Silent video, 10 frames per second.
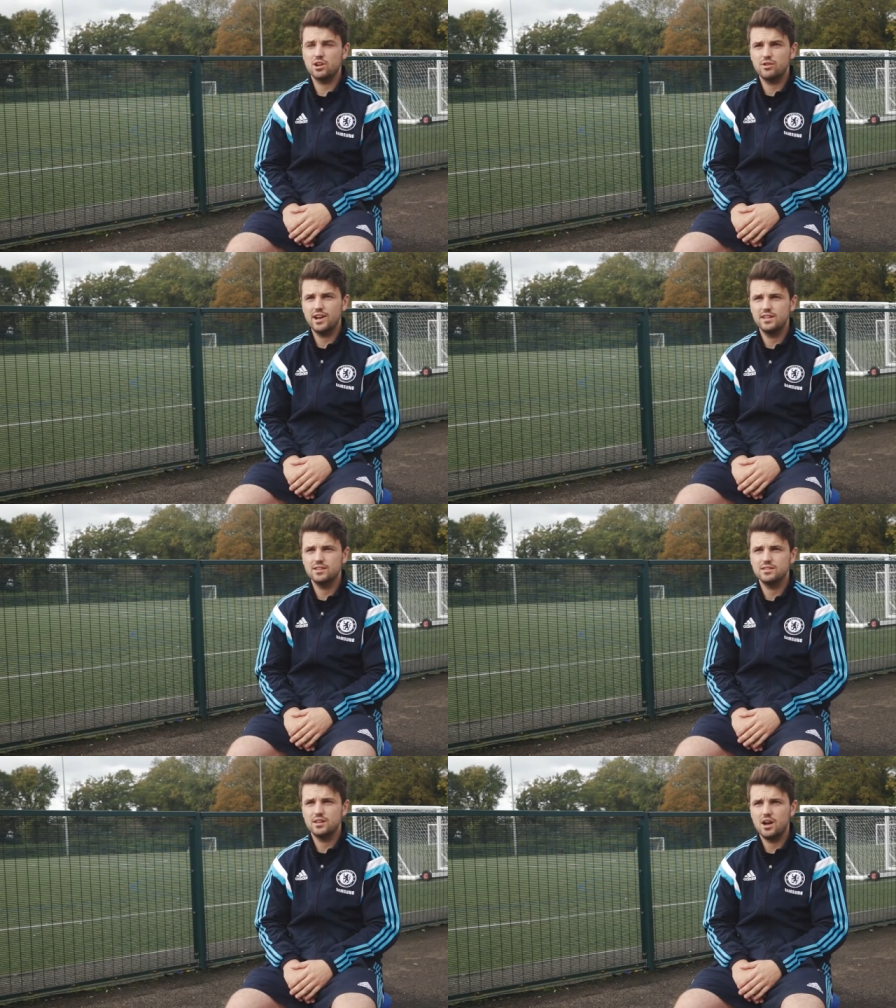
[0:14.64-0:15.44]
weren't great.
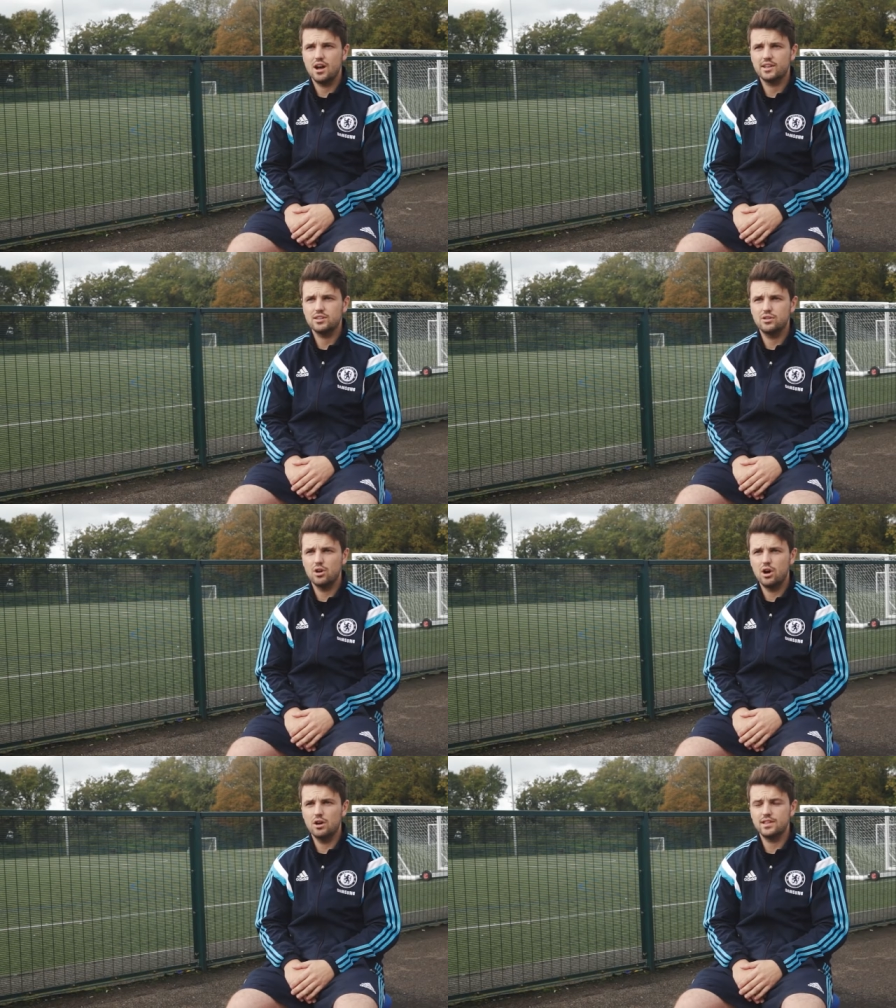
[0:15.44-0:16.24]
I
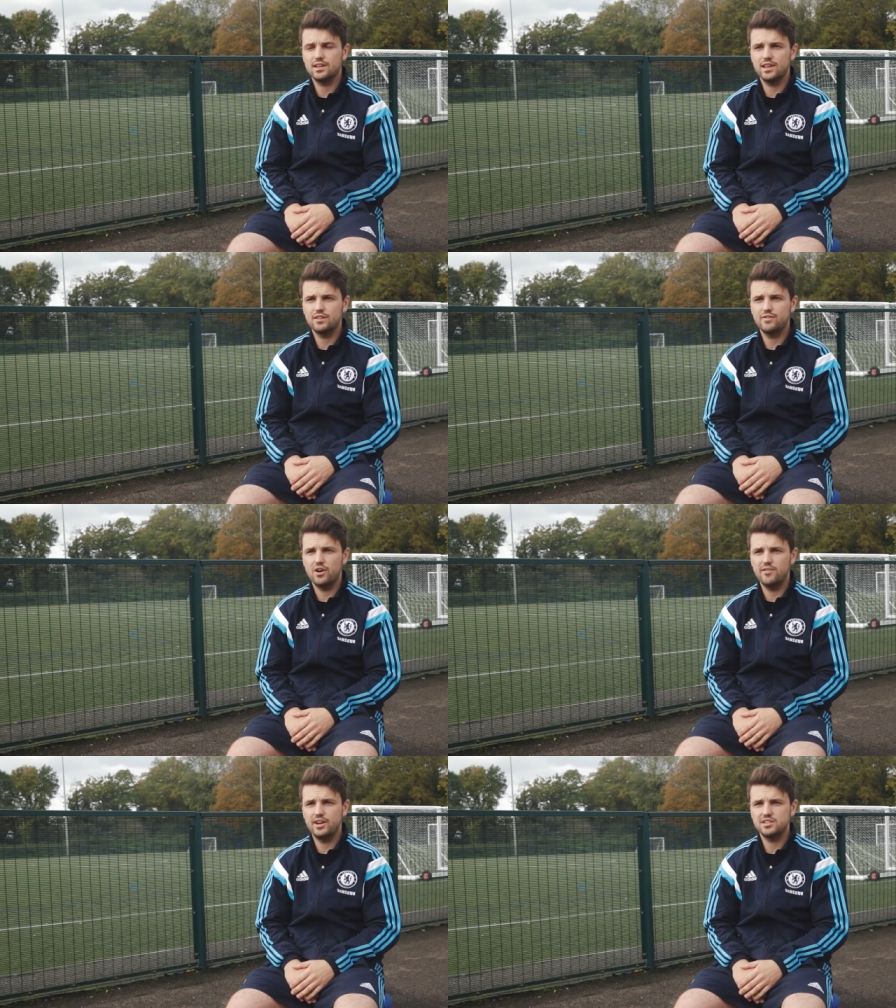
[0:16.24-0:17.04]
got, didn't get the
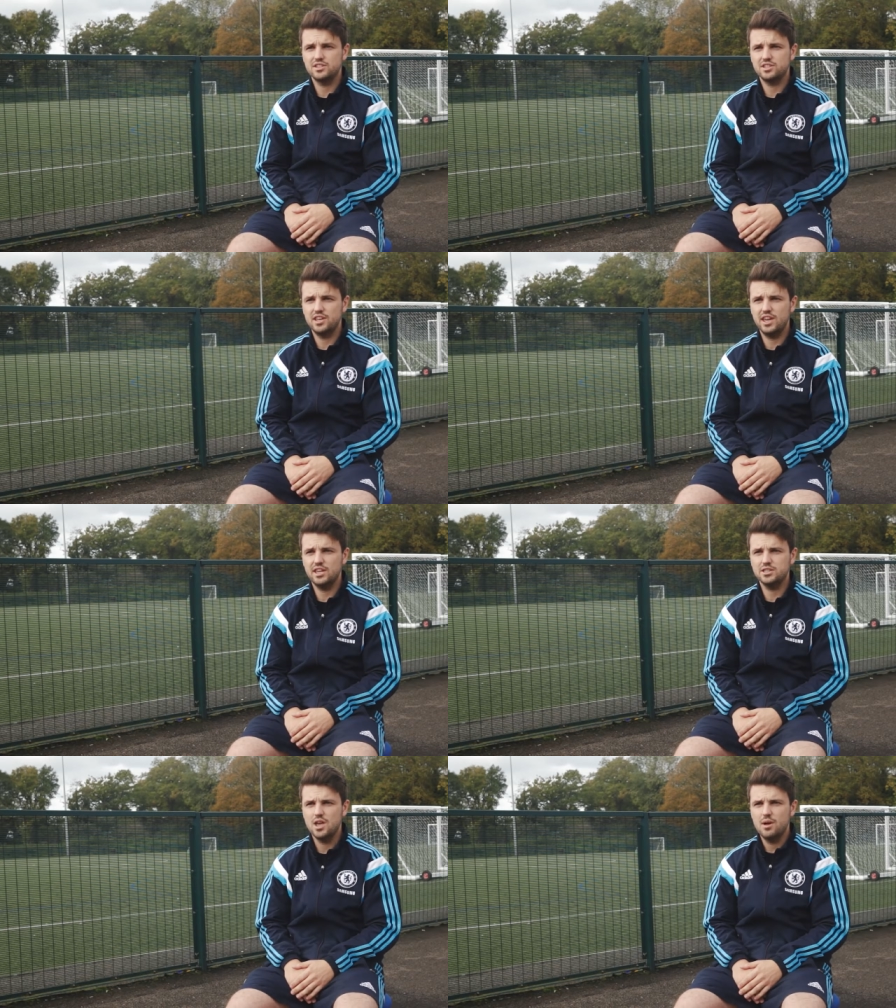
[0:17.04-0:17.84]
5A to
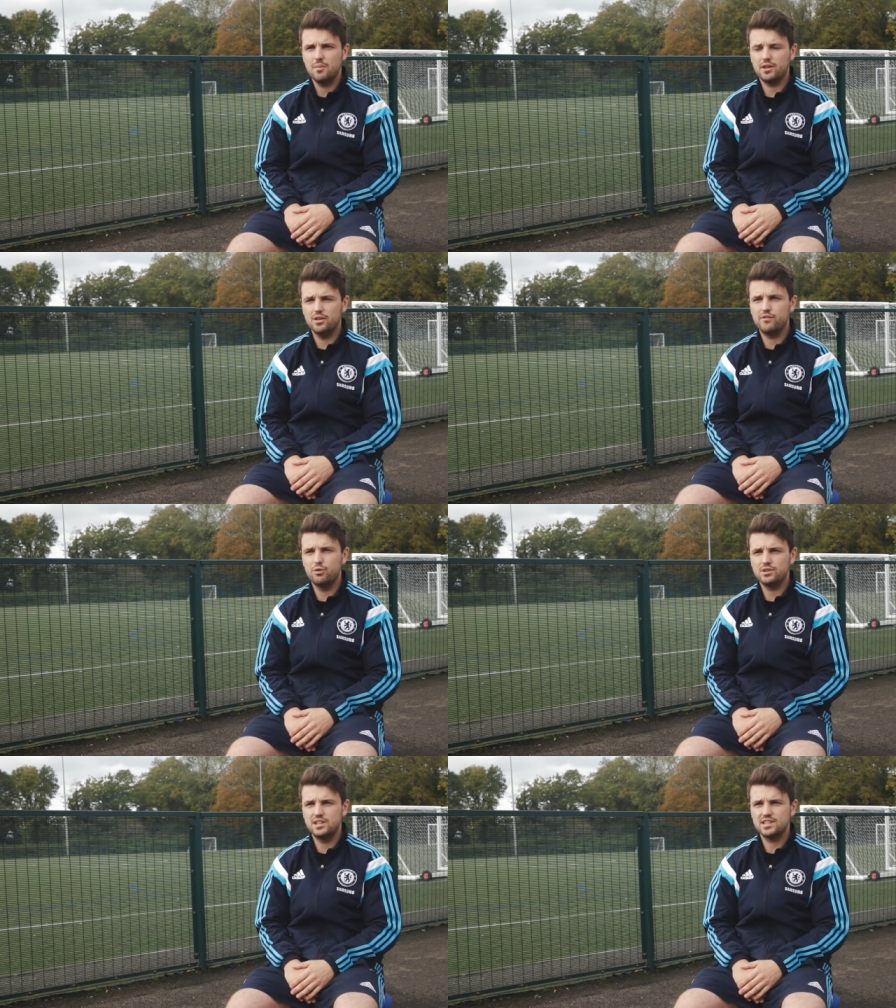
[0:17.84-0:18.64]
Cs, but I got the
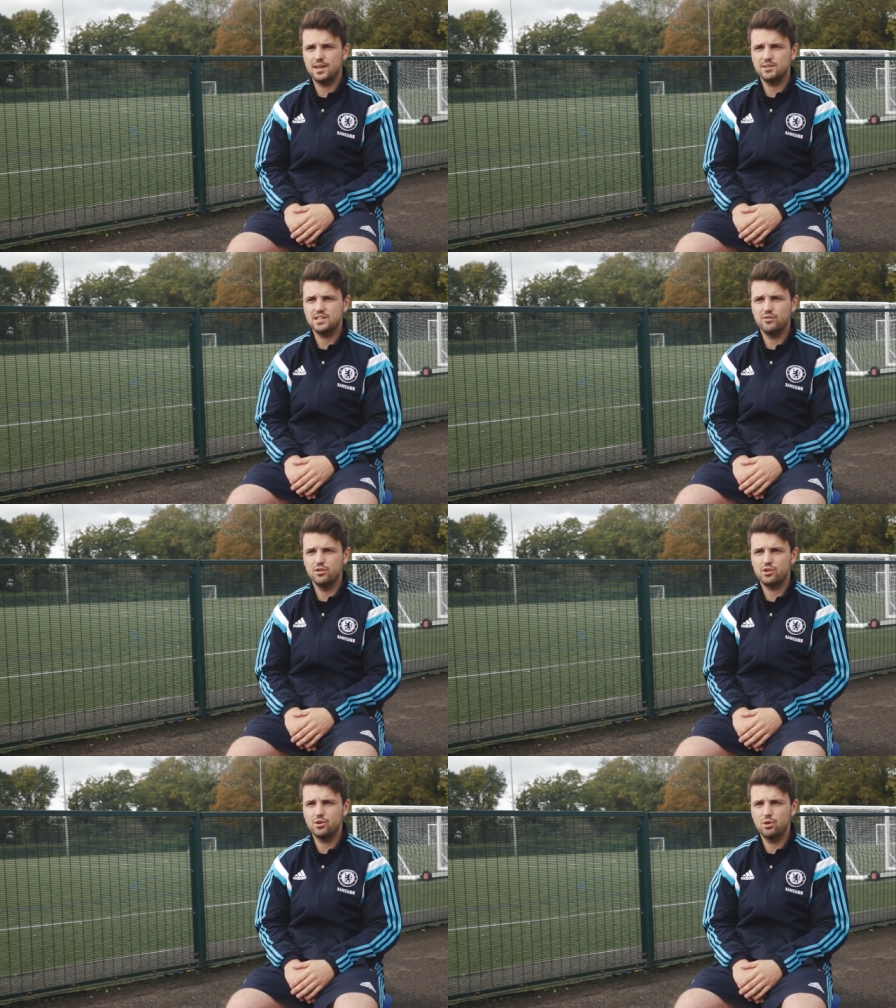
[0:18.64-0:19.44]
4Ds to get myself
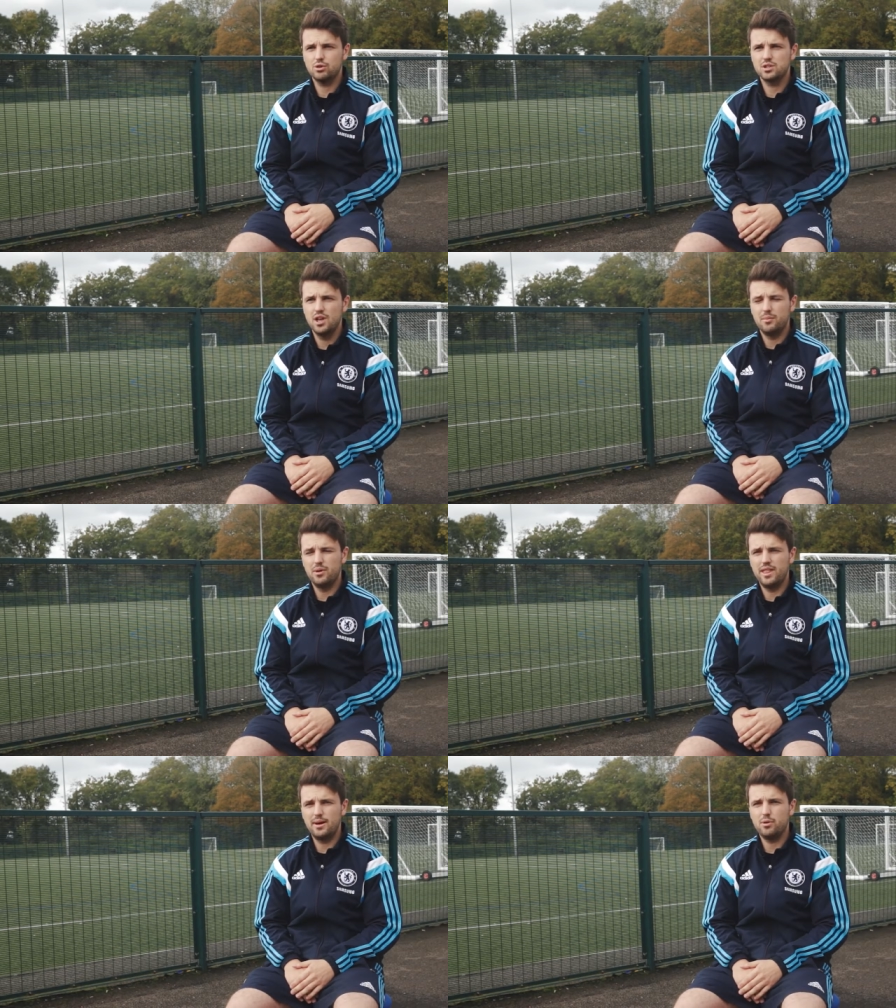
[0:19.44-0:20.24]
on the course. But
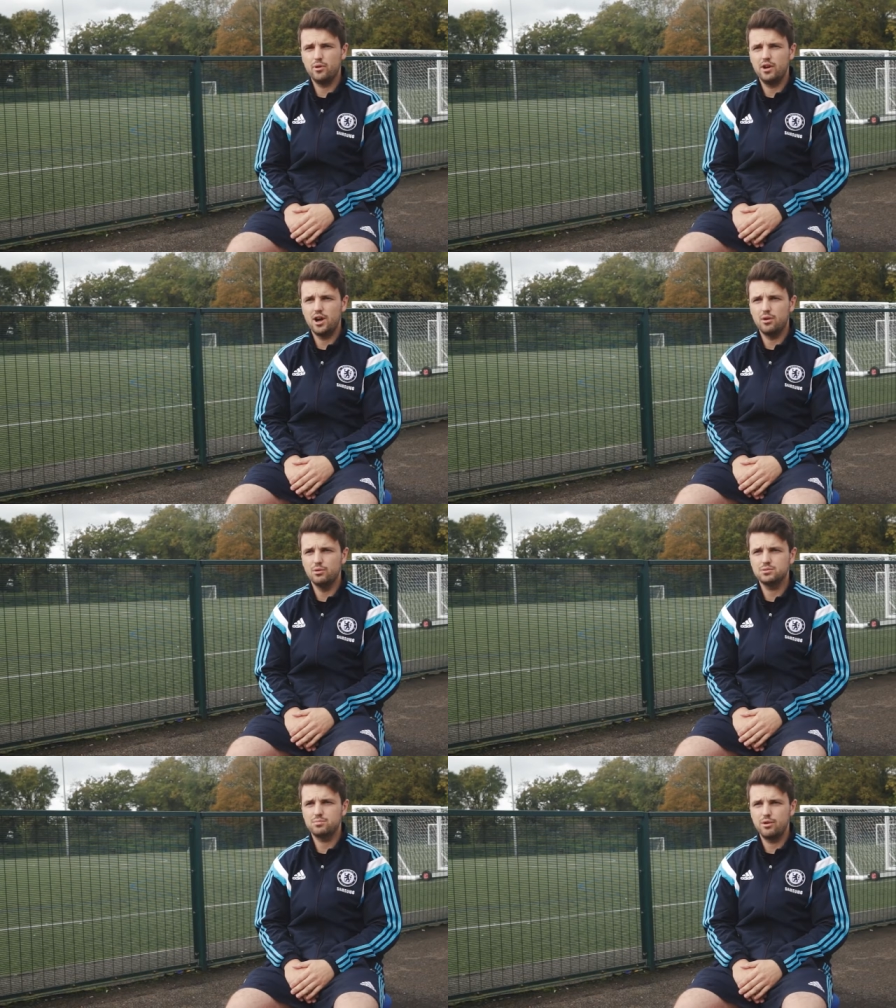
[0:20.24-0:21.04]
at that point, I
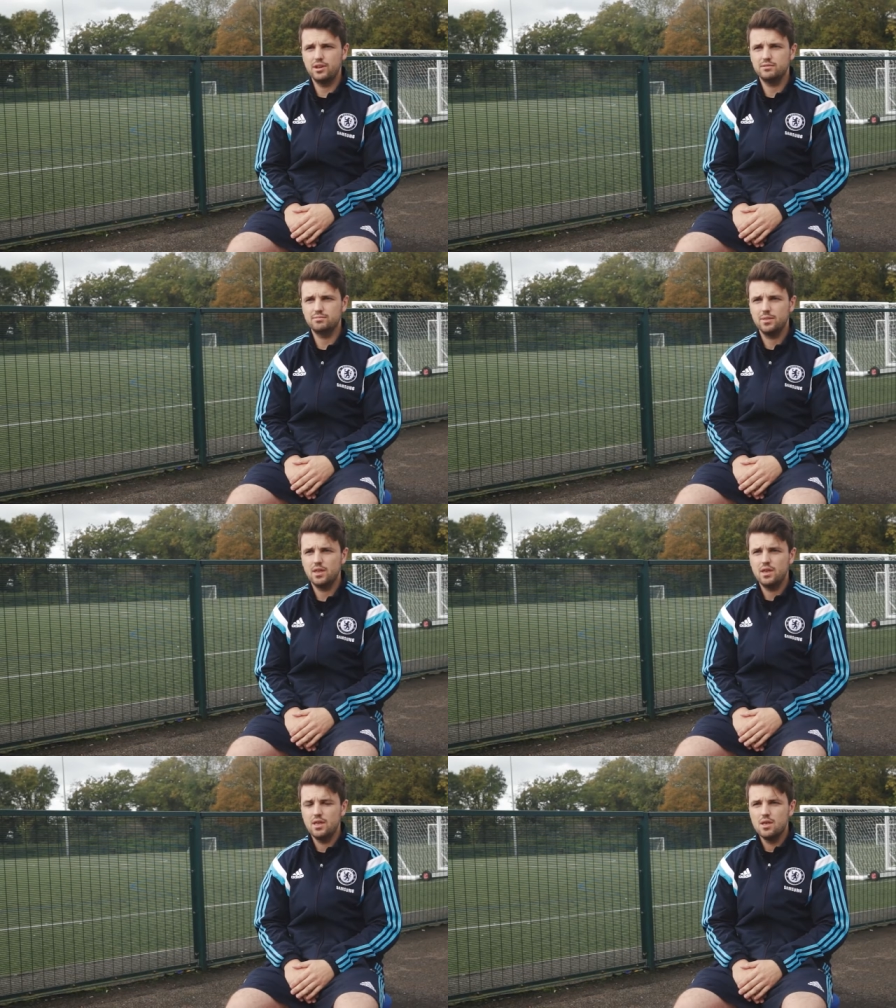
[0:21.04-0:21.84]
was pretty,
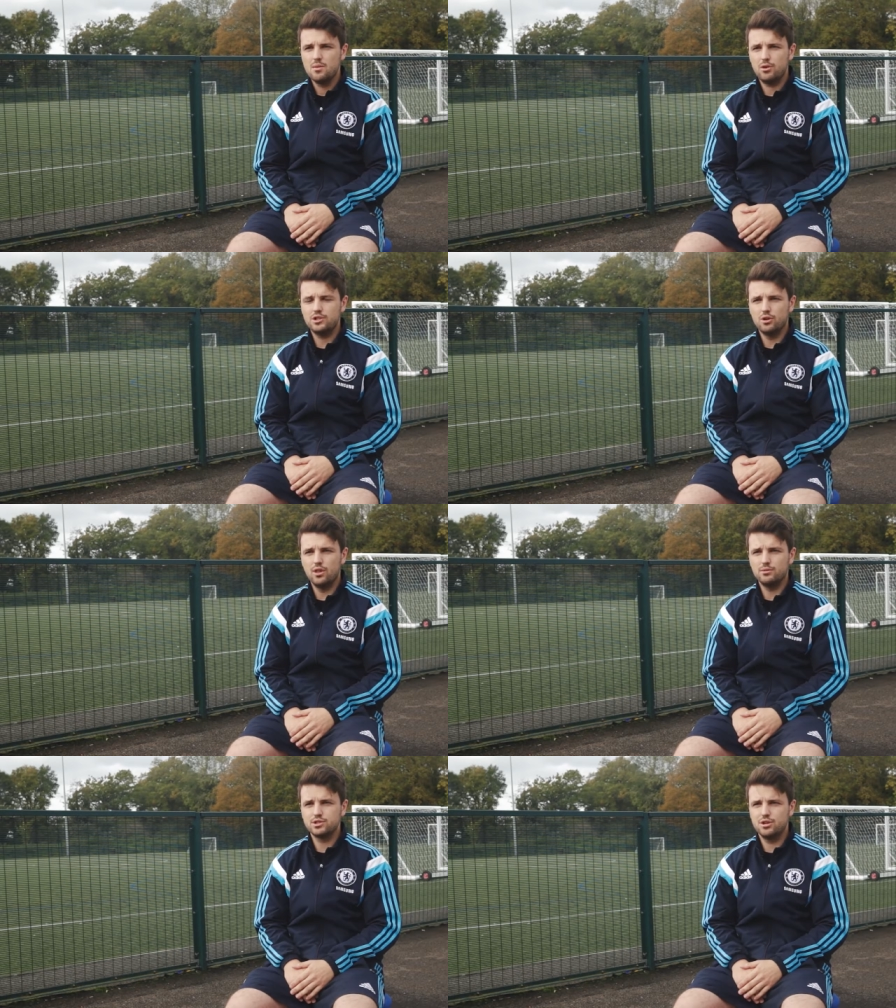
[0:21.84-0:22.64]
pretty sure
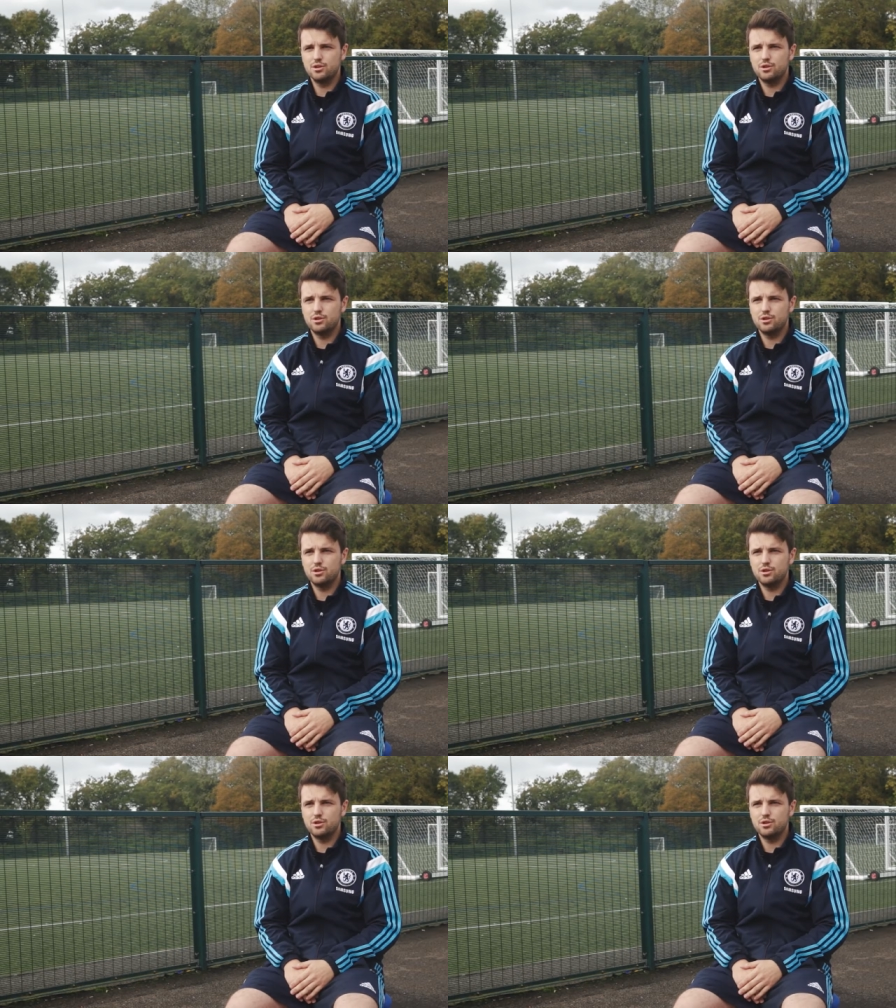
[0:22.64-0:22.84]
that I was going to